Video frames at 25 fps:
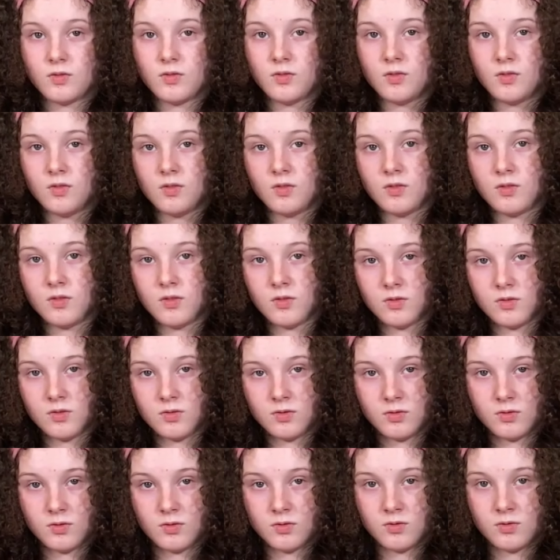
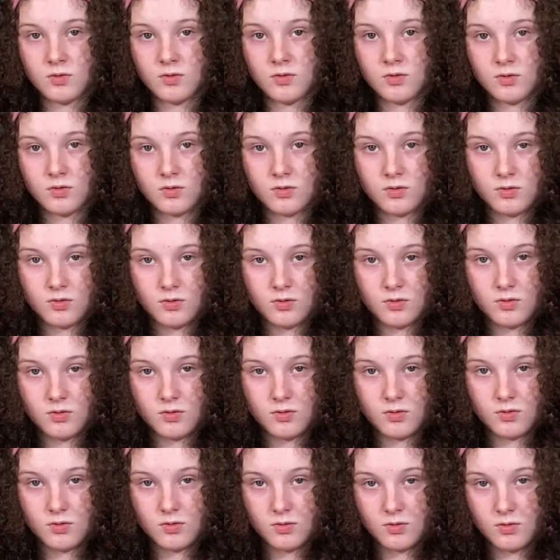
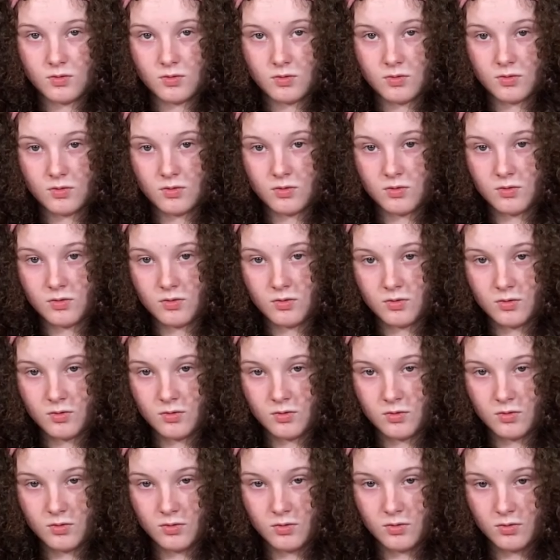
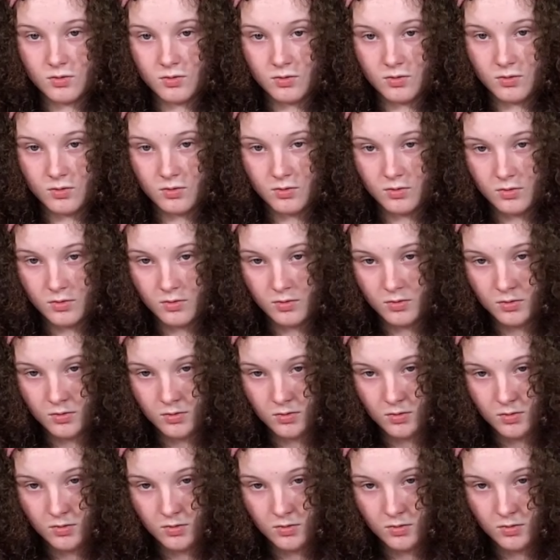The person shown says nothing.